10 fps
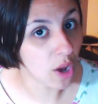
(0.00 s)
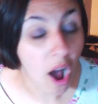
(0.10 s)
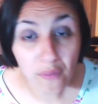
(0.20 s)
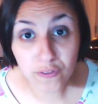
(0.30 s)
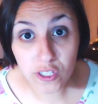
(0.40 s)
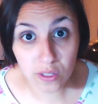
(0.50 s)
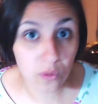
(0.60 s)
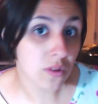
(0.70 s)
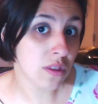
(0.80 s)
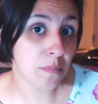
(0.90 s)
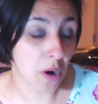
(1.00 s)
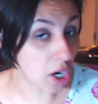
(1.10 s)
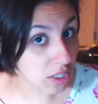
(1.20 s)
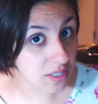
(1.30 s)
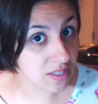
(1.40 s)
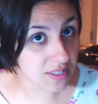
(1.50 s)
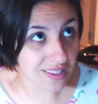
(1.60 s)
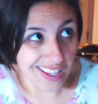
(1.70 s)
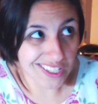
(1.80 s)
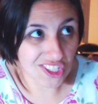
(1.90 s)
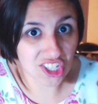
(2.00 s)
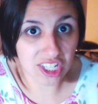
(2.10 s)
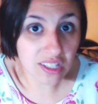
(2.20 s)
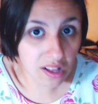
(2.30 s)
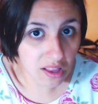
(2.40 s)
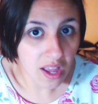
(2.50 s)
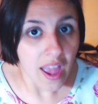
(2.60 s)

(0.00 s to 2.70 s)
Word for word: off just go to the parks to like chill,